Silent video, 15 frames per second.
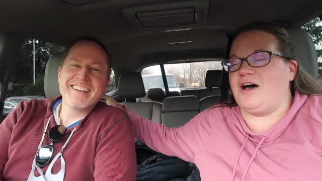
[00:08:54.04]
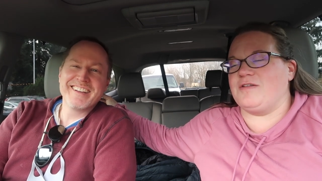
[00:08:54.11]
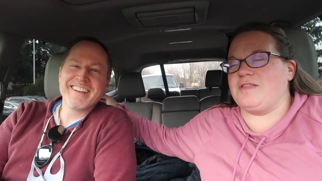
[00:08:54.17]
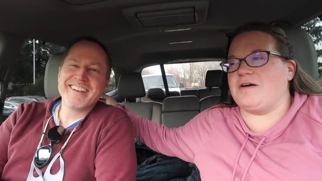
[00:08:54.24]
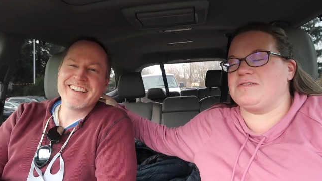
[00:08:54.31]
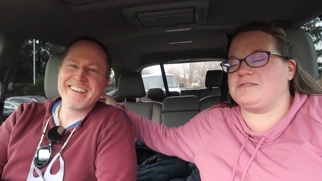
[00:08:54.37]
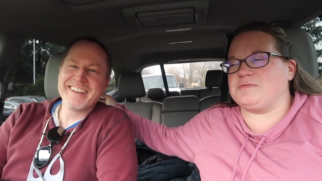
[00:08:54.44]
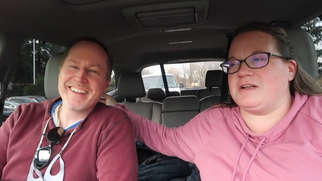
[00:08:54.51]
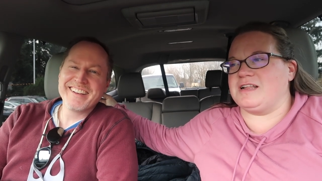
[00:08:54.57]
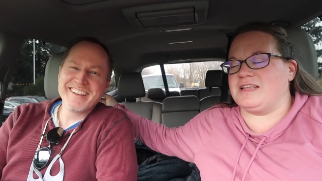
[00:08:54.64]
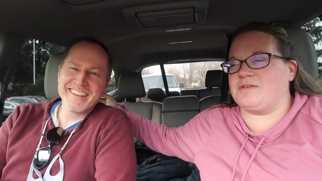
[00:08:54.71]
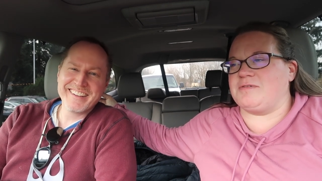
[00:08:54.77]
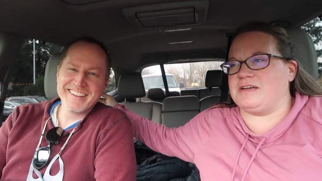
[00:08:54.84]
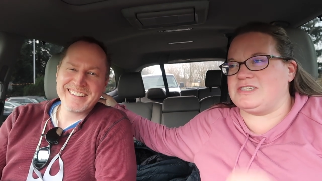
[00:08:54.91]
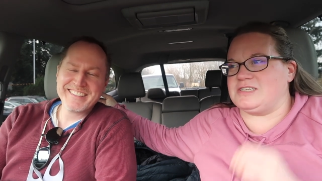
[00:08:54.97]
Speaker 1: oh, that was one of the
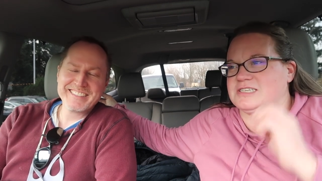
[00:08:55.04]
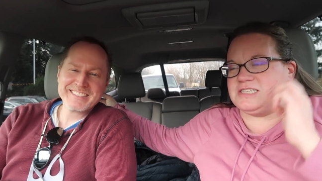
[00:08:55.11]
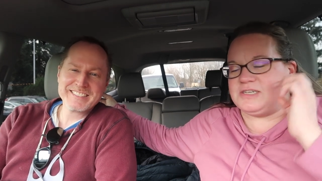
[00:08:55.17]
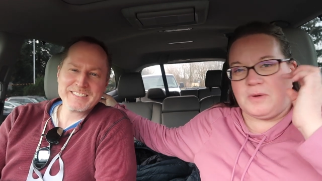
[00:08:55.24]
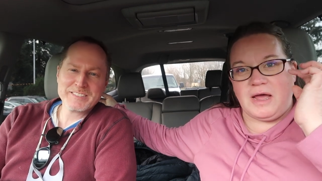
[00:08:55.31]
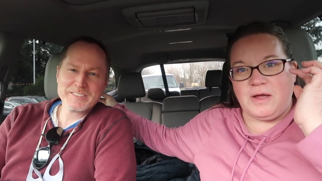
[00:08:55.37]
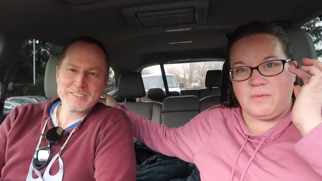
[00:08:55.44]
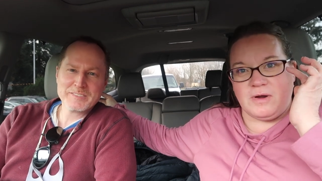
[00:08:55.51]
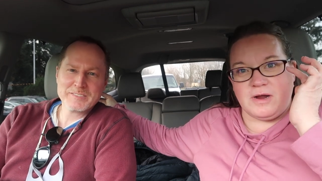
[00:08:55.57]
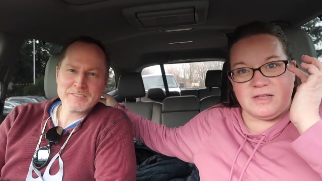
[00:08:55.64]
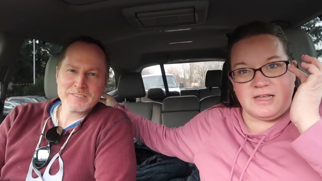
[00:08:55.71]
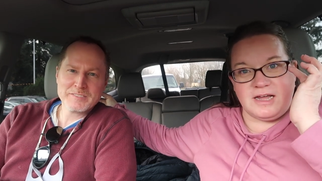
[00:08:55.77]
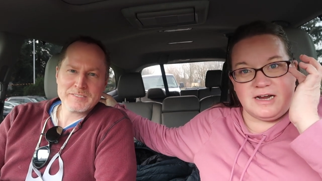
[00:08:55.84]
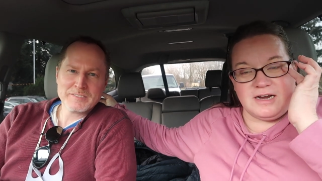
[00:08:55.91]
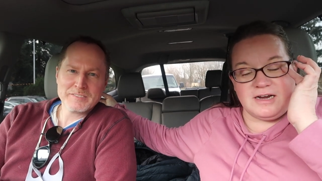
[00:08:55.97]
questions. Do I work
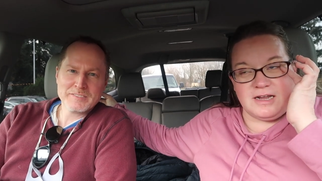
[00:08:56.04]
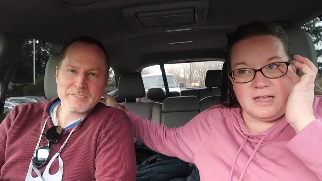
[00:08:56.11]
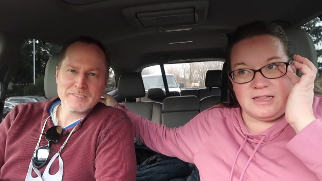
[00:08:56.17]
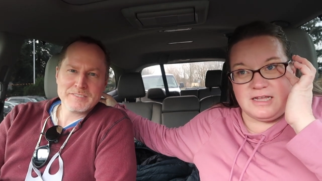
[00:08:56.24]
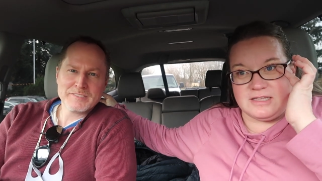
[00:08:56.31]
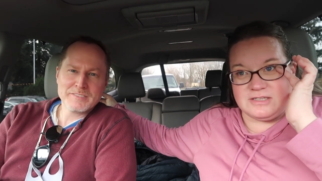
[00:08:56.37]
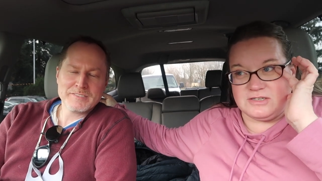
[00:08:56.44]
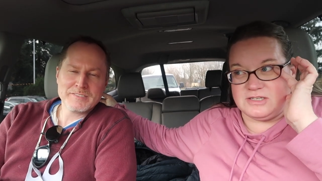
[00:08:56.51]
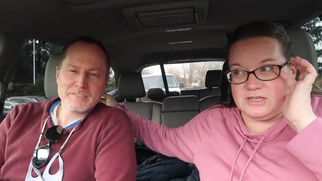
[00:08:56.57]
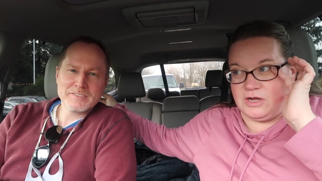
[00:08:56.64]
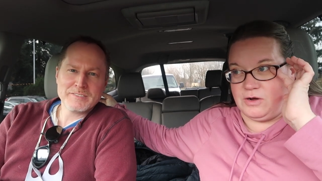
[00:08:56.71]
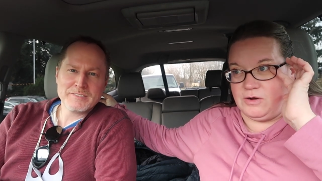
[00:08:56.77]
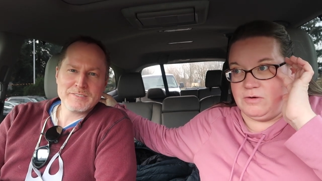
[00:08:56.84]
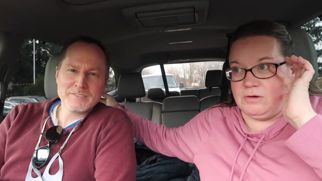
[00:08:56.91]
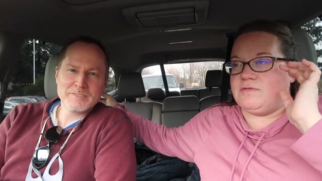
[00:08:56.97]
there? And the answer is
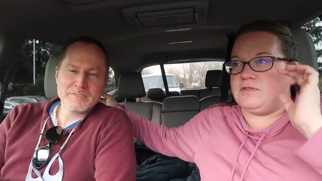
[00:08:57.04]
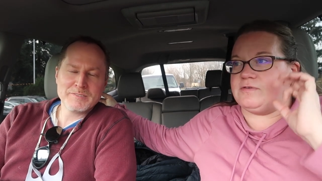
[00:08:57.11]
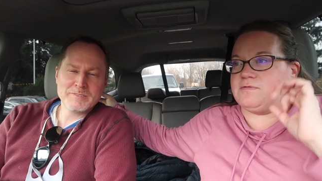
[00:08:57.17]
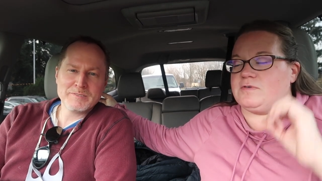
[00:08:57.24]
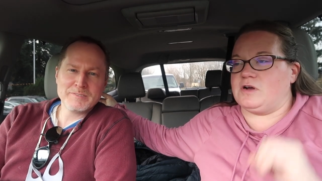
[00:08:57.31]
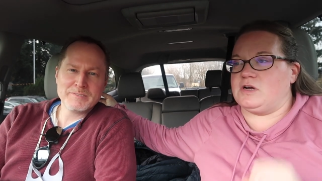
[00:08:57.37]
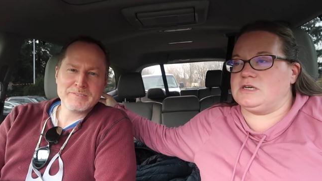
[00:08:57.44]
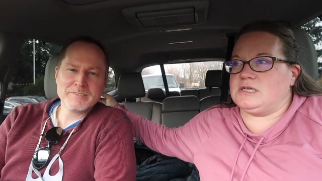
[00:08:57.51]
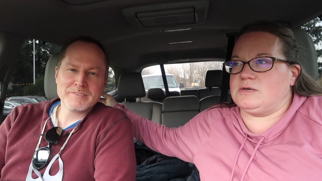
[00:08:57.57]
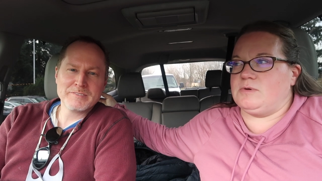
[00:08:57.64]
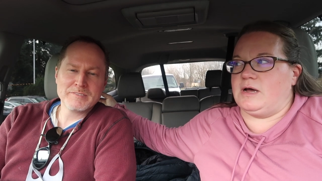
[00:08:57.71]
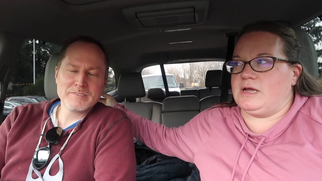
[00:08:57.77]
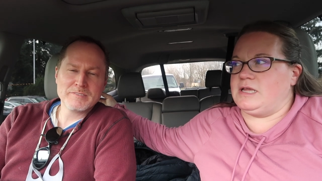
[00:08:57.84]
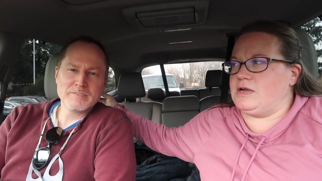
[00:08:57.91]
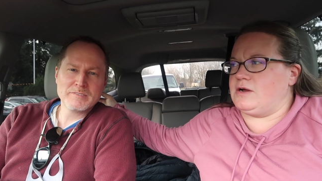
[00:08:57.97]
no. For the first
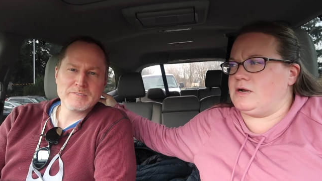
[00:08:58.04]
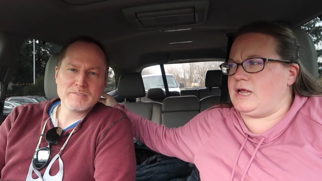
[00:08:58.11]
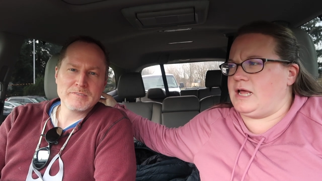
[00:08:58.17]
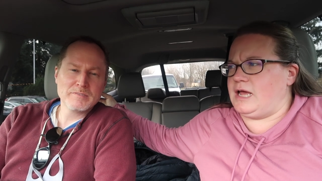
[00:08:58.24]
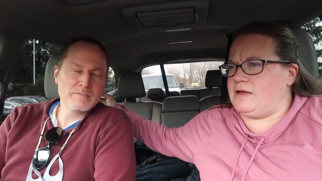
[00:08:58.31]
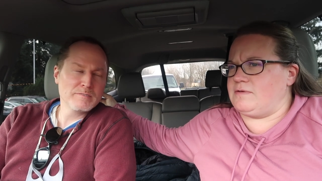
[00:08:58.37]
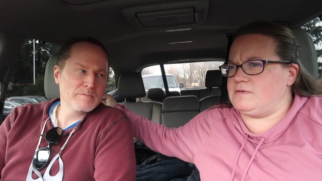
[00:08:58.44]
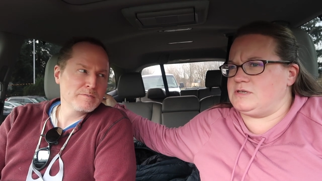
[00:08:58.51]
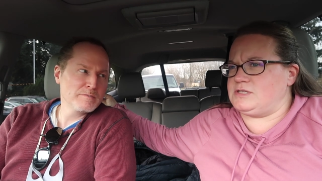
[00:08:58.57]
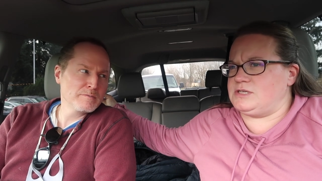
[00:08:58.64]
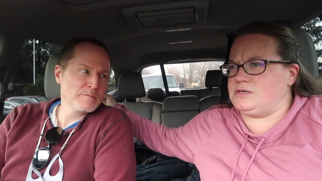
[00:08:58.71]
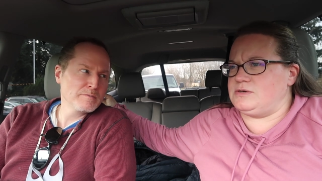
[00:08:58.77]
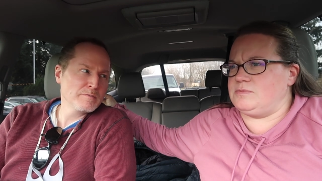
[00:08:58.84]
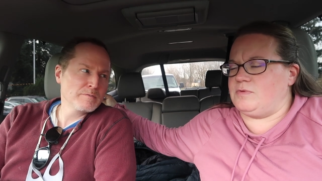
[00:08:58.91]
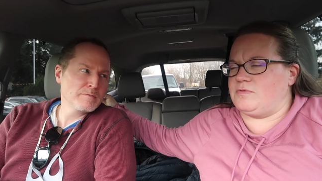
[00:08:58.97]
what year and a half or
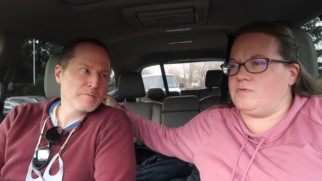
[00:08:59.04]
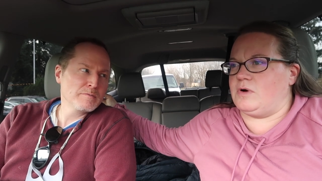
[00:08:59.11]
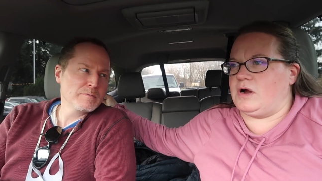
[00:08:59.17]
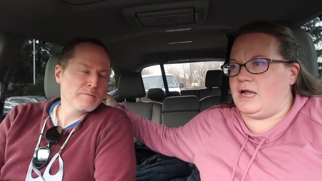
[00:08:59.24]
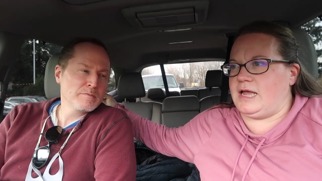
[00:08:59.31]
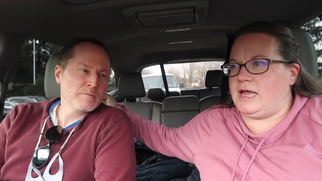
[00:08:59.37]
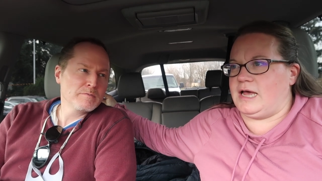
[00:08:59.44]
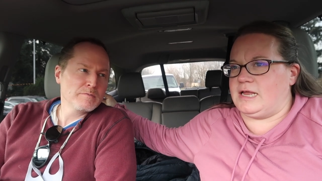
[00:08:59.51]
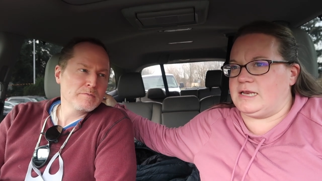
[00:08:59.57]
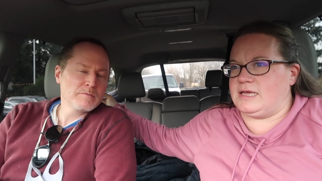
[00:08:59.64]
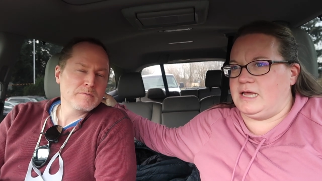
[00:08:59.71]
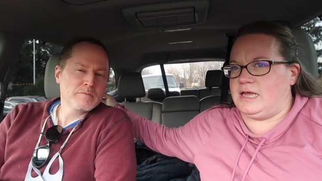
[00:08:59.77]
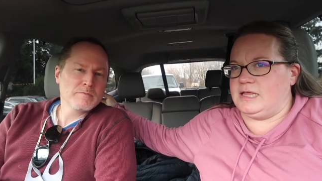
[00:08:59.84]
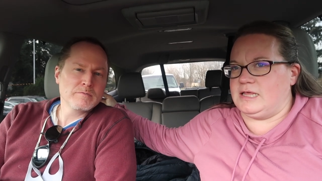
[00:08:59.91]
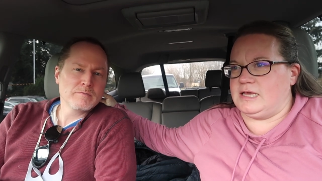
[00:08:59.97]
two before I had
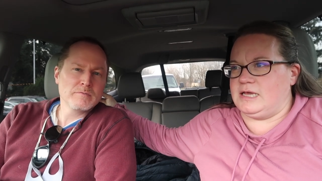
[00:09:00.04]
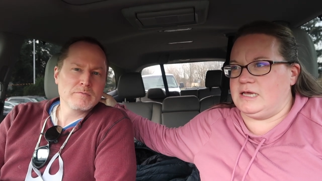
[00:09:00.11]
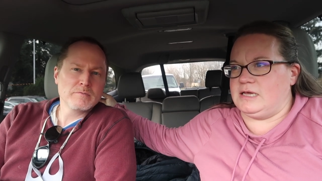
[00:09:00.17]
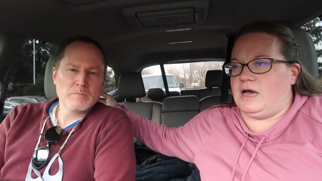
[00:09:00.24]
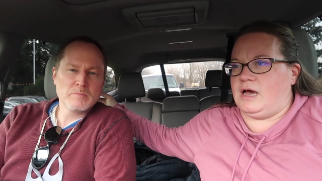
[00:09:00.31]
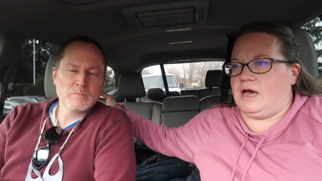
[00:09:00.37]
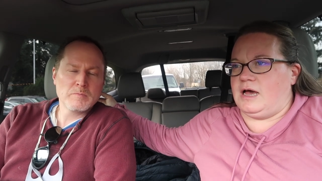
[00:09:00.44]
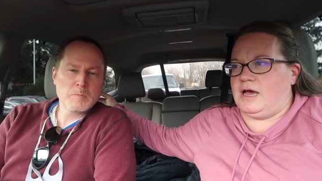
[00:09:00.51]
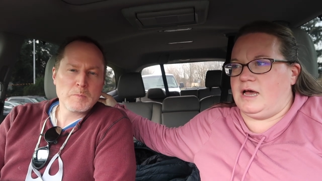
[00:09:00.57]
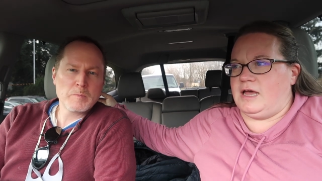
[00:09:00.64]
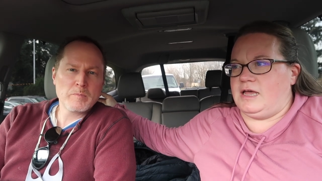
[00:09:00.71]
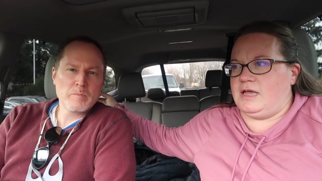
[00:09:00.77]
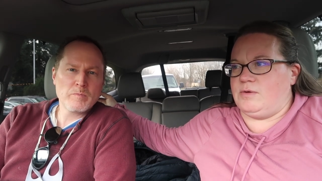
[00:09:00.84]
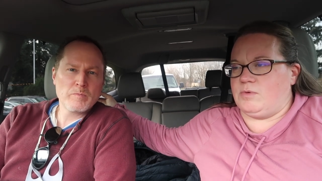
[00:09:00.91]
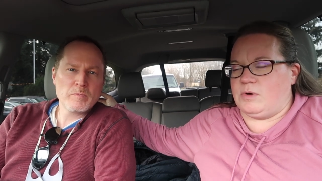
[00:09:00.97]
Kaylee,
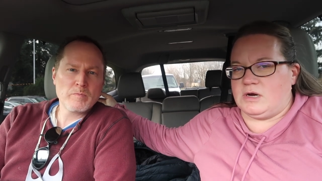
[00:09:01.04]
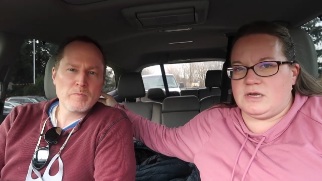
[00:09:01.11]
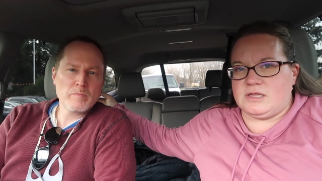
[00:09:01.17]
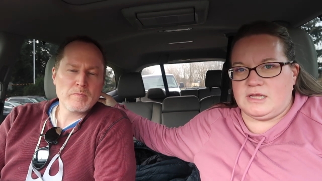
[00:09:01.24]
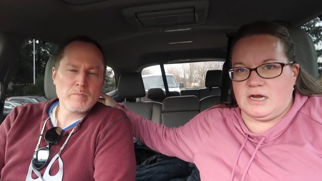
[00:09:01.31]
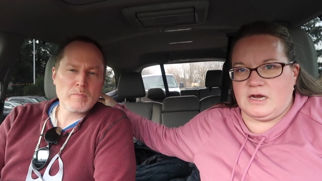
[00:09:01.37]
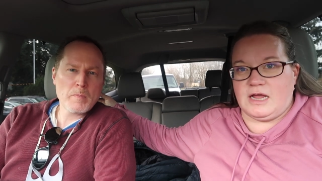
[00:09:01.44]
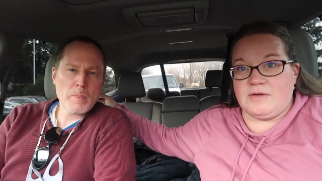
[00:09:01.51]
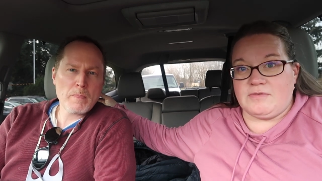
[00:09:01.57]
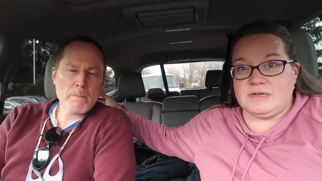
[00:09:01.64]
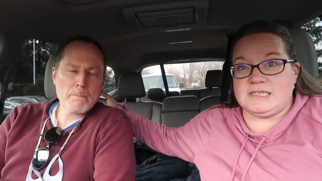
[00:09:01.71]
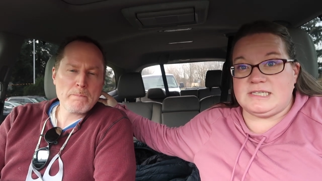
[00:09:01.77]
I worked there every